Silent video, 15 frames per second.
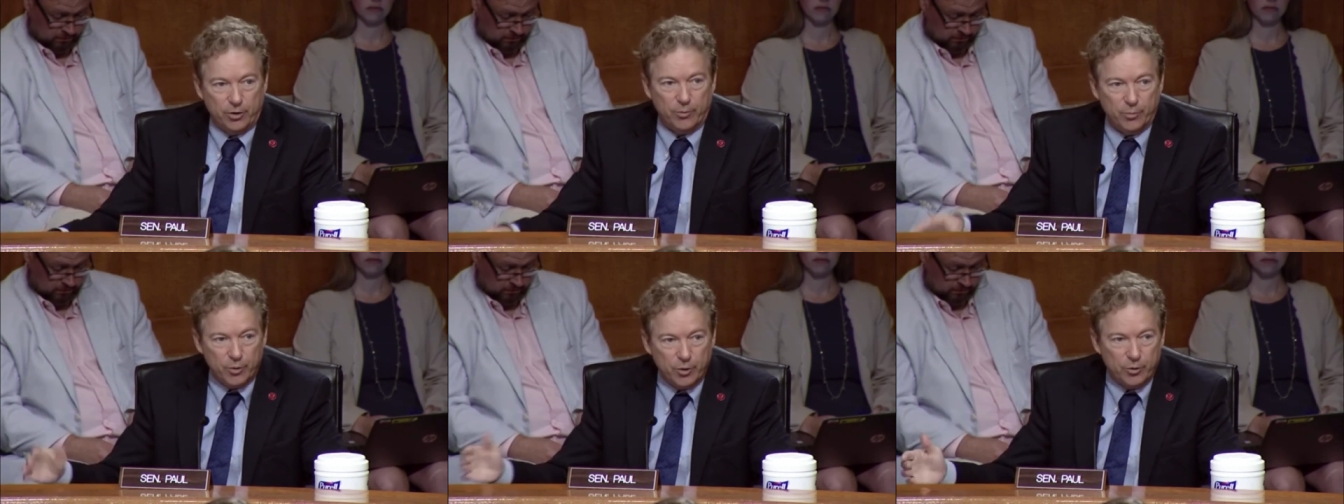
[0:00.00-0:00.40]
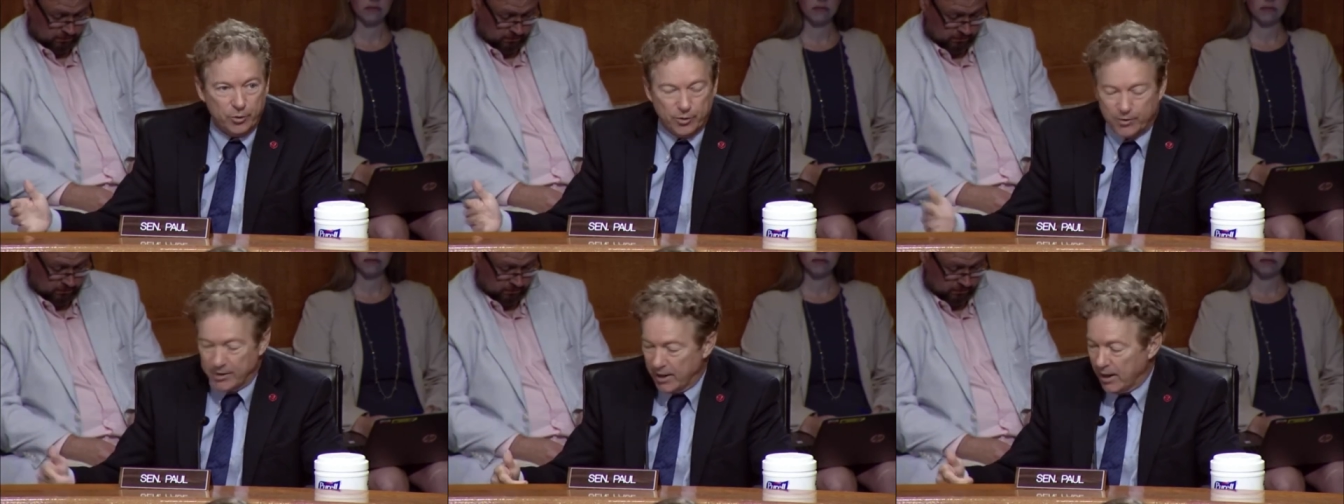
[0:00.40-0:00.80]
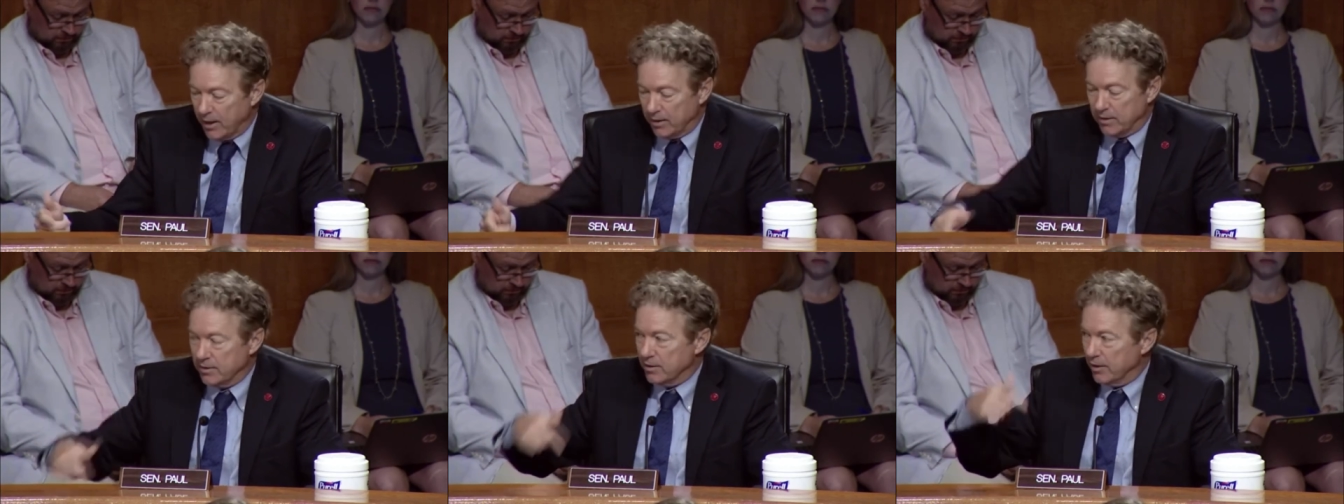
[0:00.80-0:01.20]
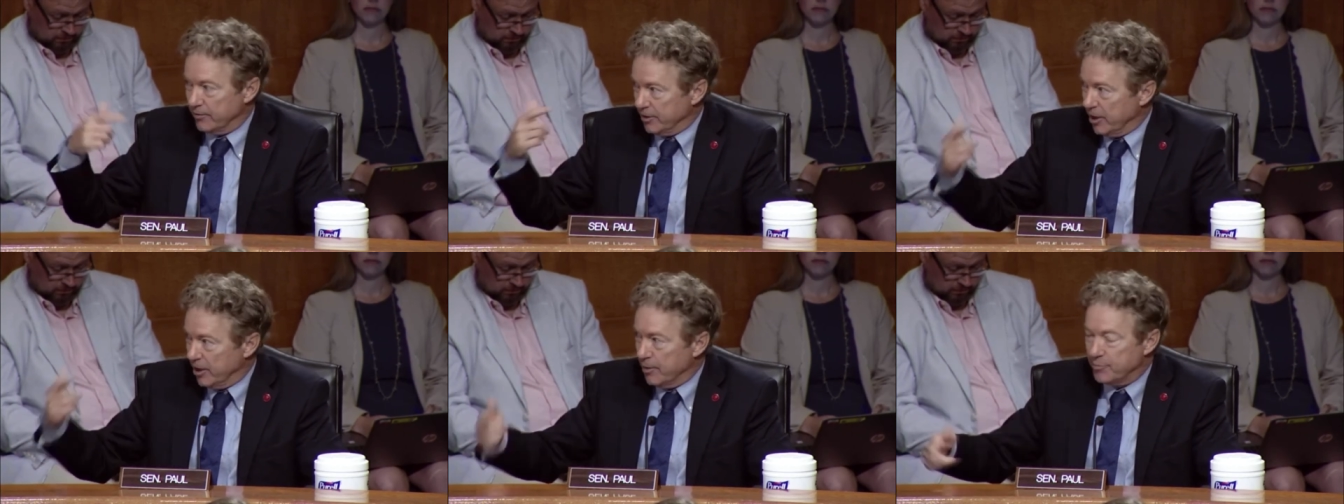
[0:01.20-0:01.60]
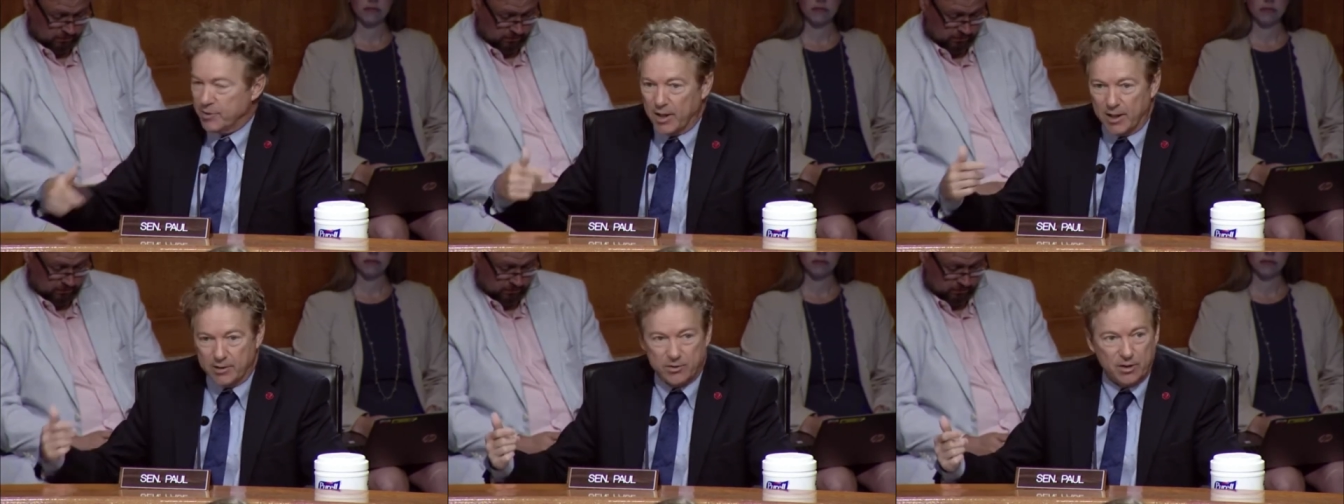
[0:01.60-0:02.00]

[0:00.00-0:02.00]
computer, and they hadn't done the updates.